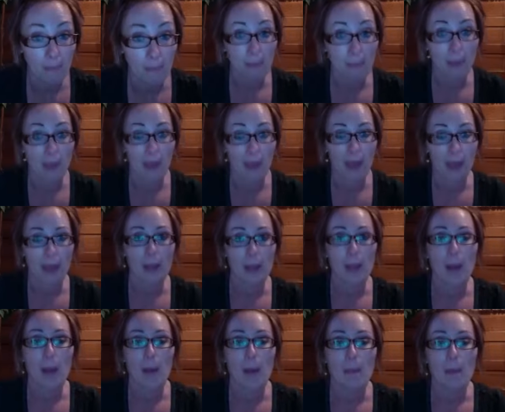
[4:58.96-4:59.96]
Okay. Mm-hmm.
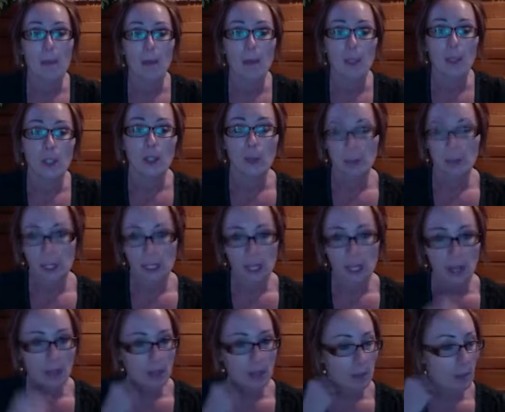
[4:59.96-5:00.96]
But when you reach
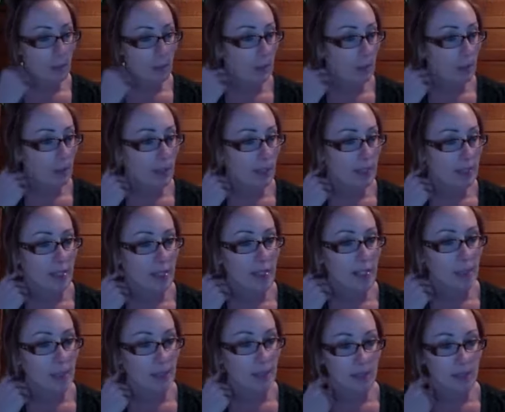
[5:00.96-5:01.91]
out to people by sending them an